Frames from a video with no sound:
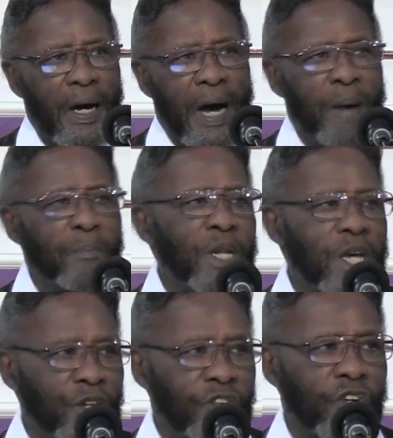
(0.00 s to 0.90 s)
our
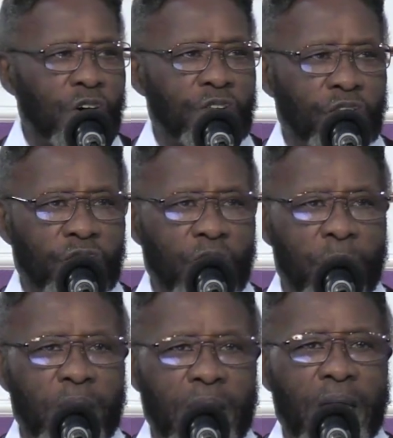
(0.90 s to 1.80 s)
media church is
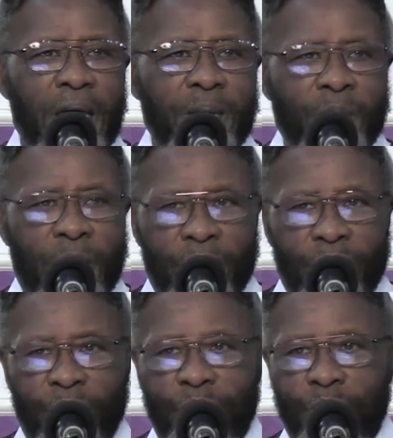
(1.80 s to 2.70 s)
coming in, and
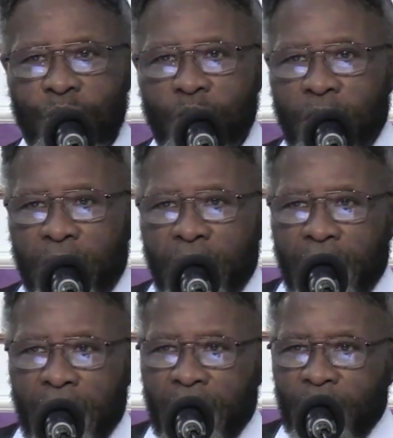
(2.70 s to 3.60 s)
you
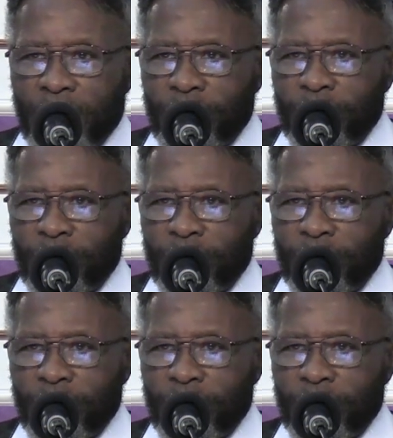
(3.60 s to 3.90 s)
uh,